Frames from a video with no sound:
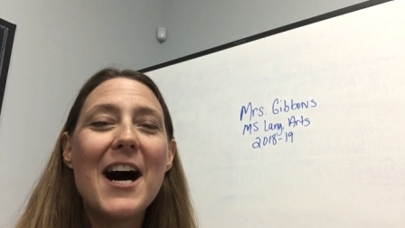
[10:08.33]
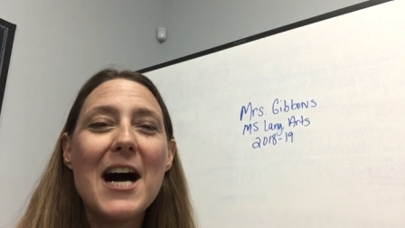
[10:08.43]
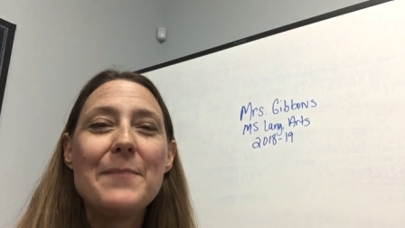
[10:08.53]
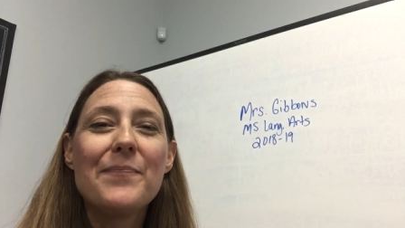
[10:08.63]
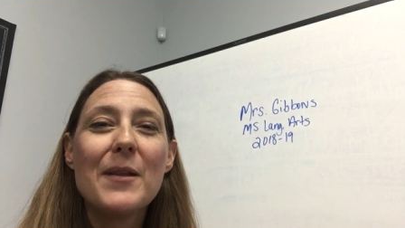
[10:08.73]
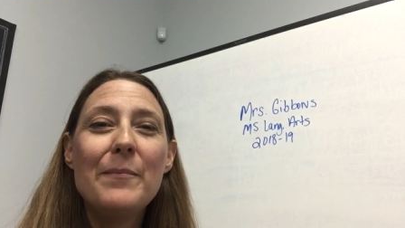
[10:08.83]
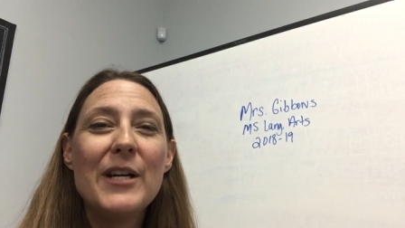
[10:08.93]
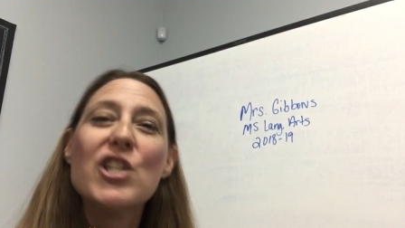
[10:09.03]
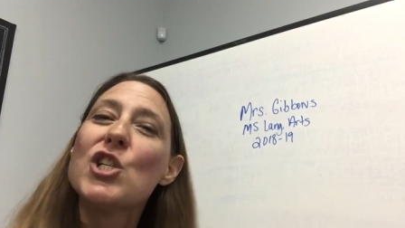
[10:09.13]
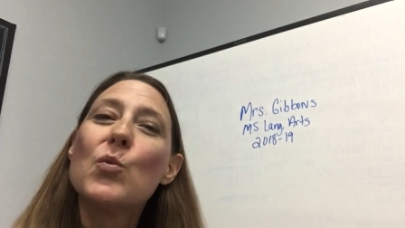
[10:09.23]

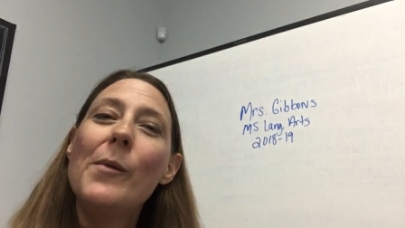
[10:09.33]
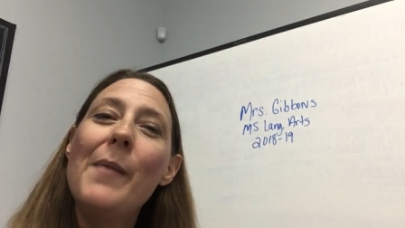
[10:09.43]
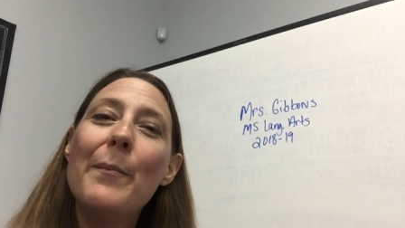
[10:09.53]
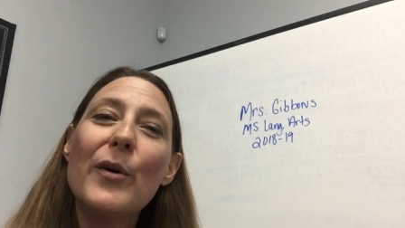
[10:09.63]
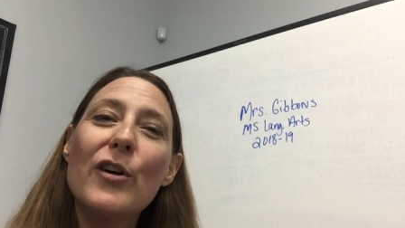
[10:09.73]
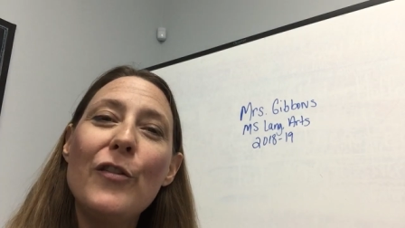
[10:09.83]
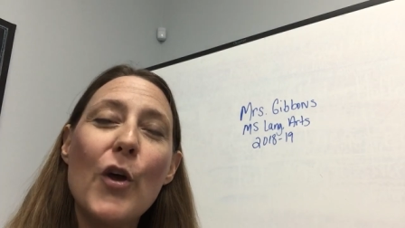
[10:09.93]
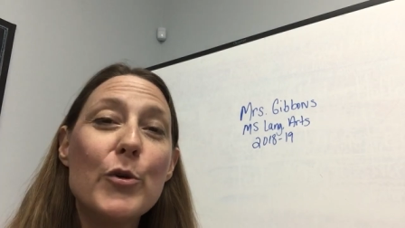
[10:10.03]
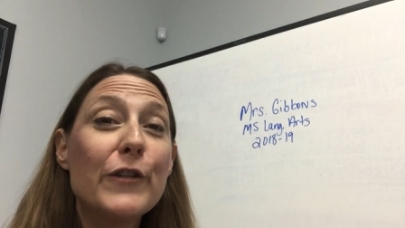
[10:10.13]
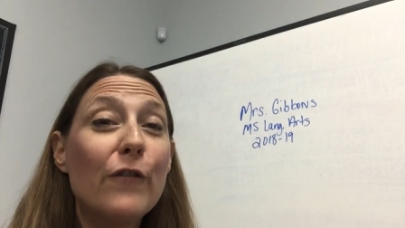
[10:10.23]
But just remember
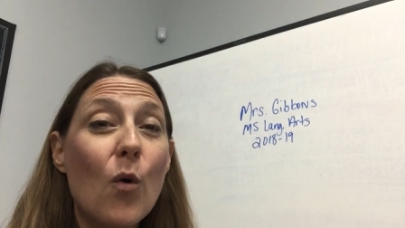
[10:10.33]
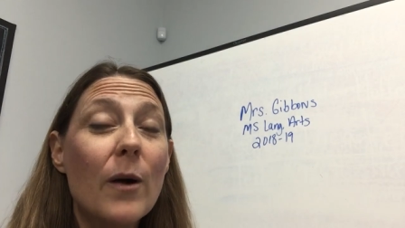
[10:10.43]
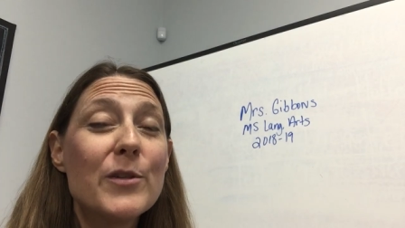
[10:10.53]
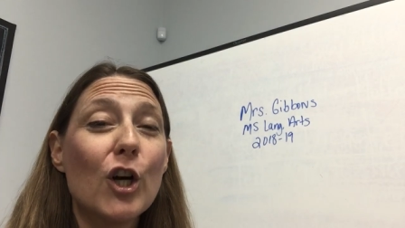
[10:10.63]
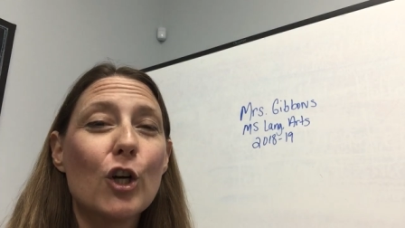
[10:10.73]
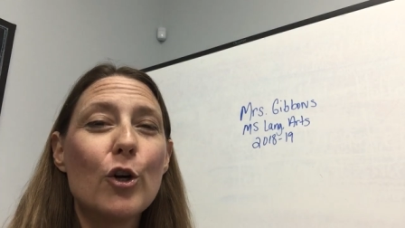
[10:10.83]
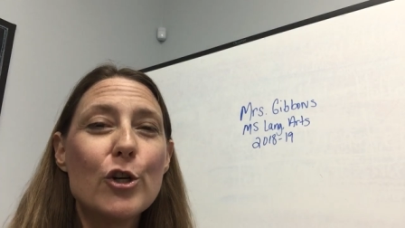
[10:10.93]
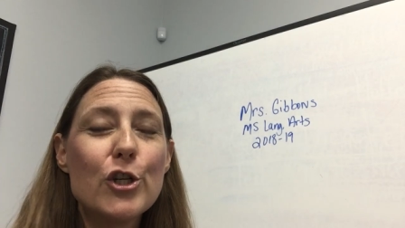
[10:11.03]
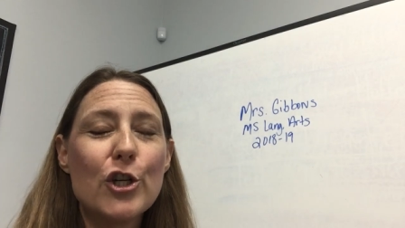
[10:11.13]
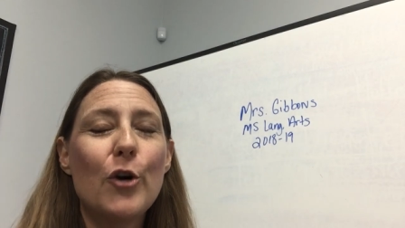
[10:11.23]
those forms are
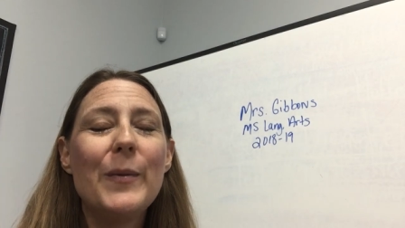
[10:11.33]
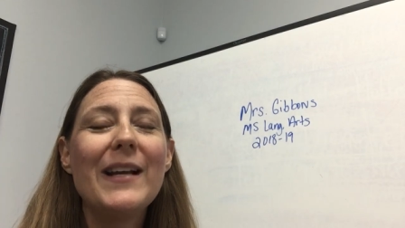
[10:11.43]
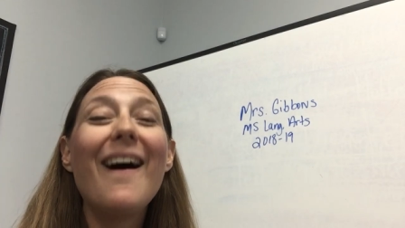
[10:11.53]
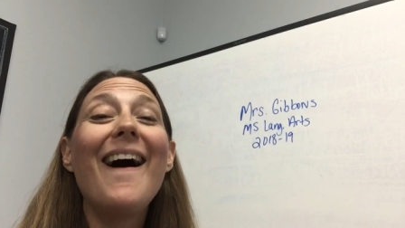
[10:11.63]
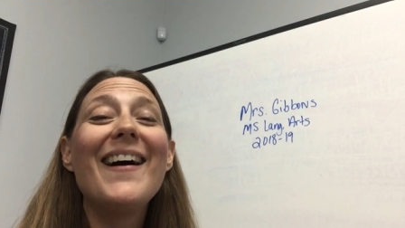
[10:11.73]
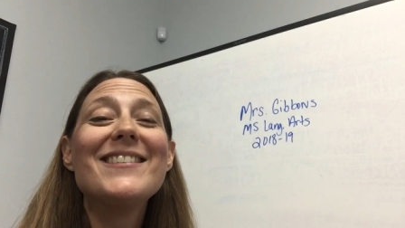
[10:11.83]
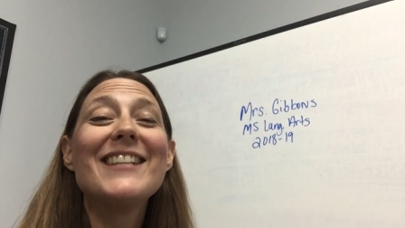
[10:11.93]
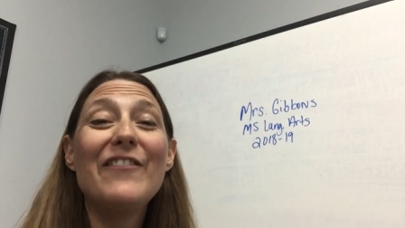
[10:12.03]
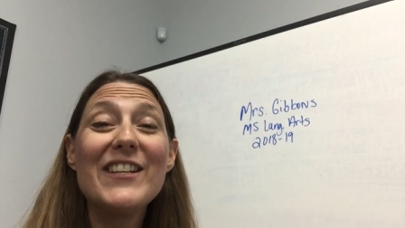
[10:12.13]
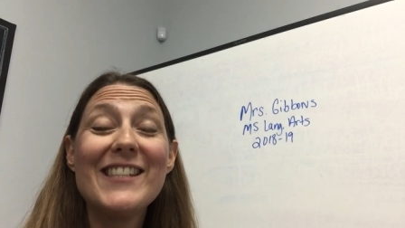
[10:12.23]
crucial,
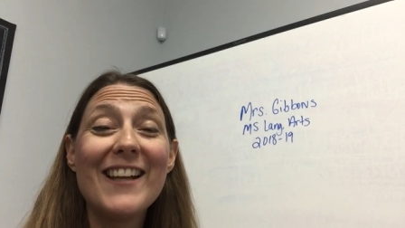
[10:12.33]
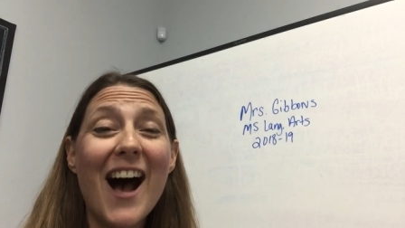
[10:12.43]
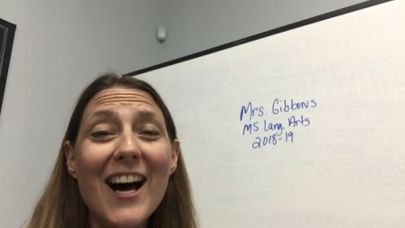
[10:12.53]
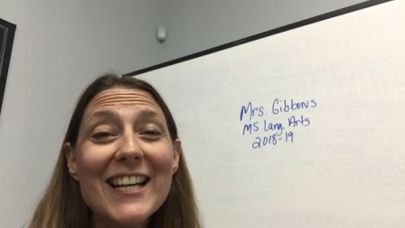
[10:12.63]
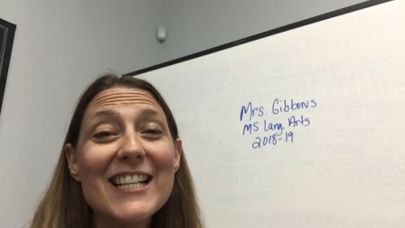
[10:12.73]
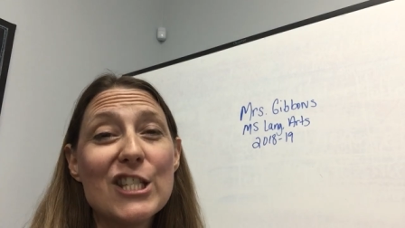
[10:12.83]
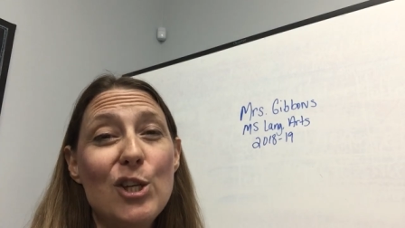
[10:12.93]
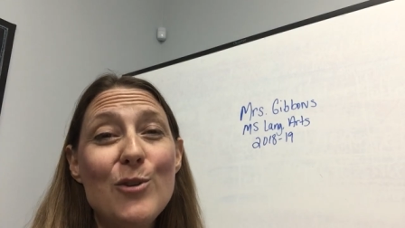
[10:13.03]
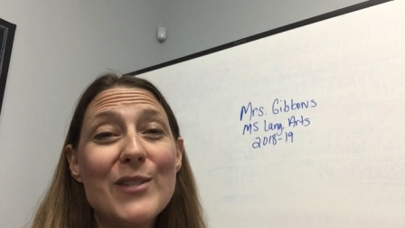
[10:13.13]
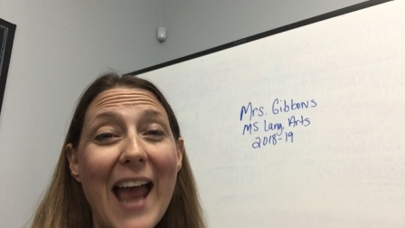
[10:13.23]
because if it's an
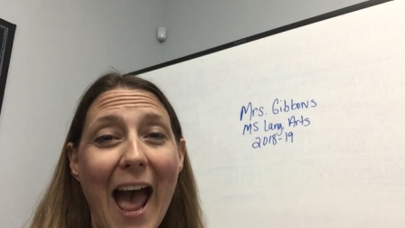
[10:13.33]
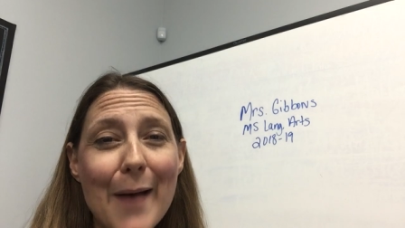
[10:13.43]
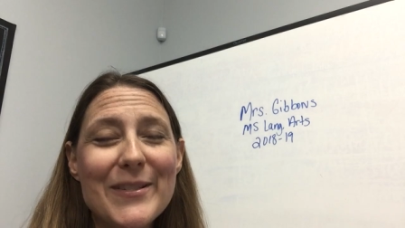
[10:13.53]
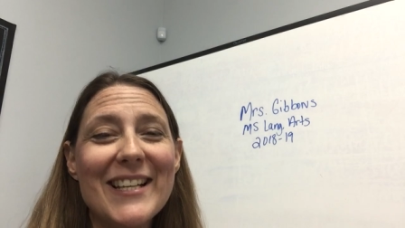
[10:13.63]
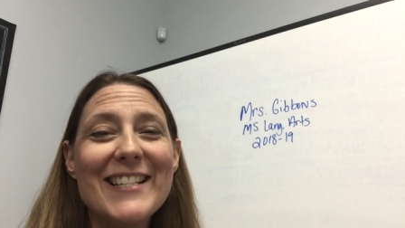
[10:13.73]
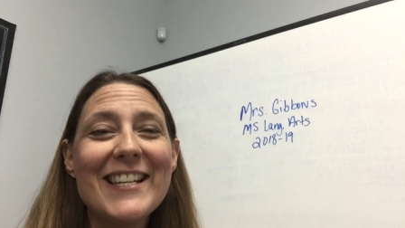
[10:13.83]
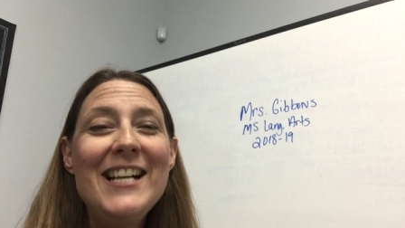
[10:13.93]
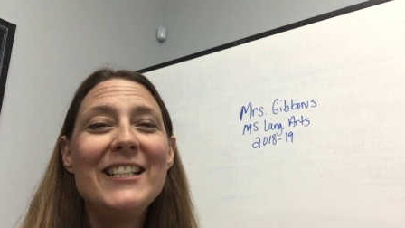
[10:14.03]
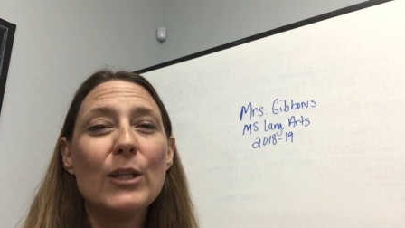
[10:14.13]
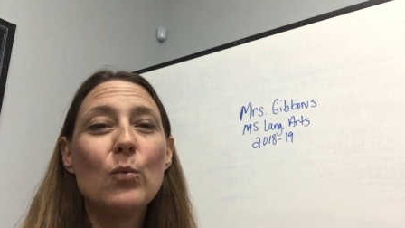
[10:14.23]
unexcused absence,
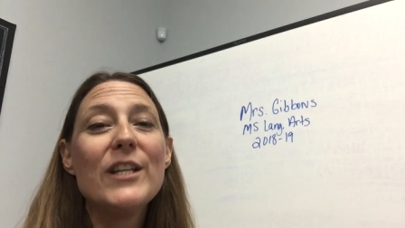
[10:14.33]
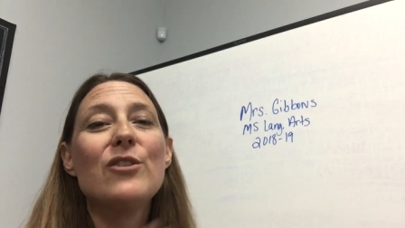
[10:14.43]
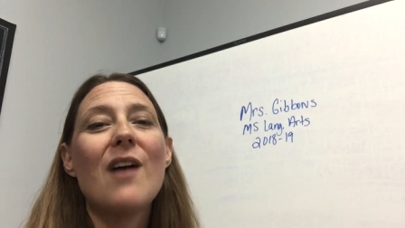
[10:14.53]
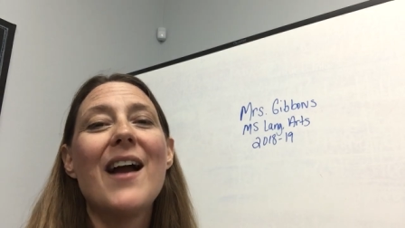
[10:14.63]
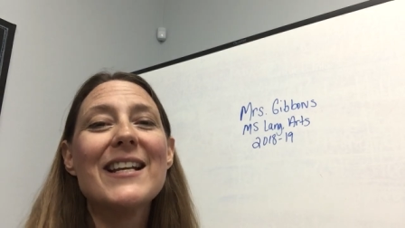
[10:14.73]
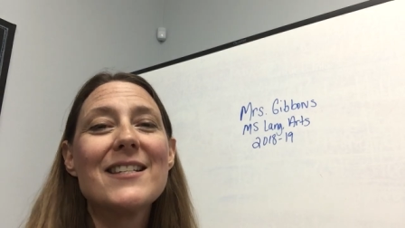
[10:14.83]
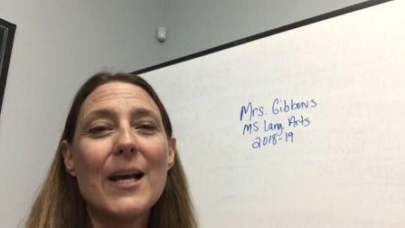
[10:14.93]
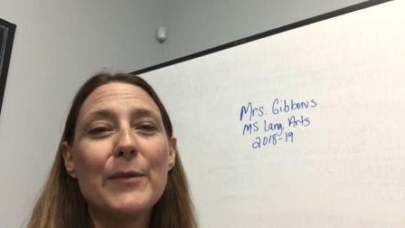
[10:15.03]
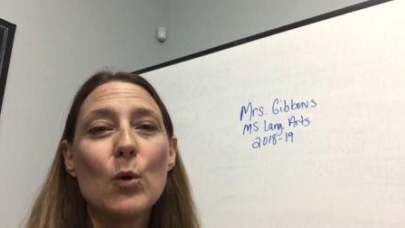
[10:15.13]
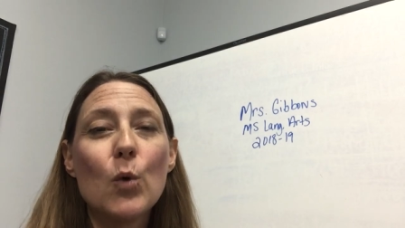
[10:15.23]
then we do not
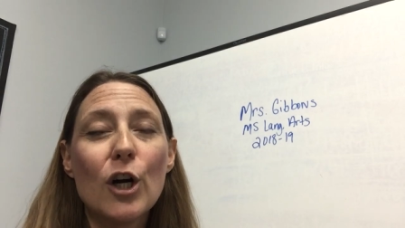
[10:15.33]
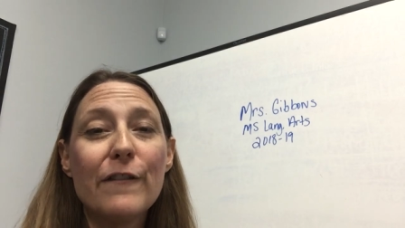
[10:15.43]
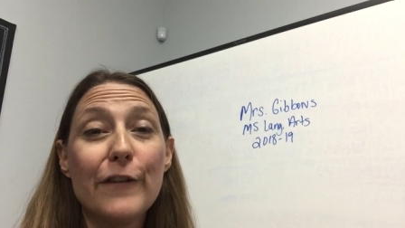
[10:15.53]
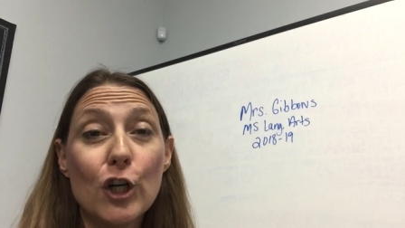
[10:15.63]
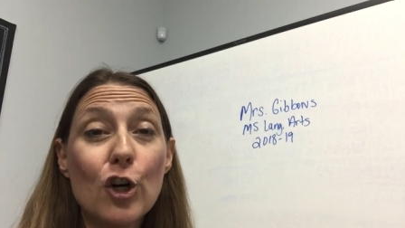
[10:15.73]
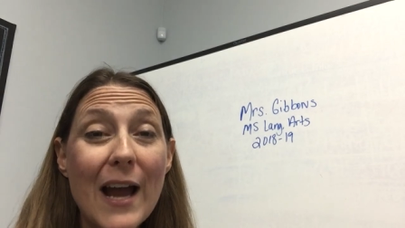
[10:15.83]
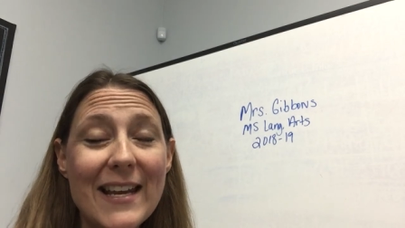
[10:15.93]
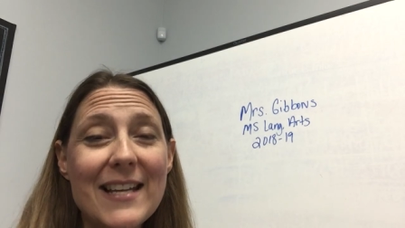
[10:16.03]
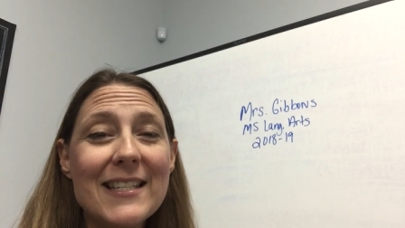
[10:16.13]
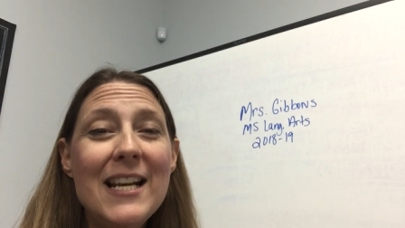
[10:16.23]
accept the work for
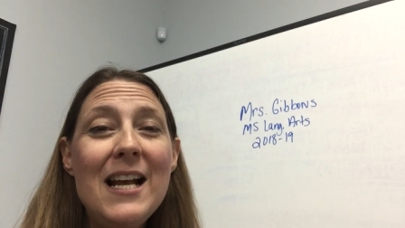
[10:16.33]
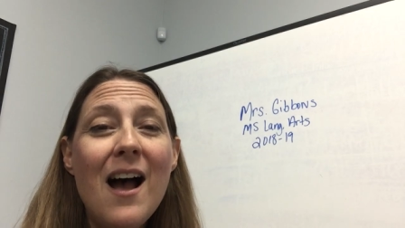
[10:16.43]
credit.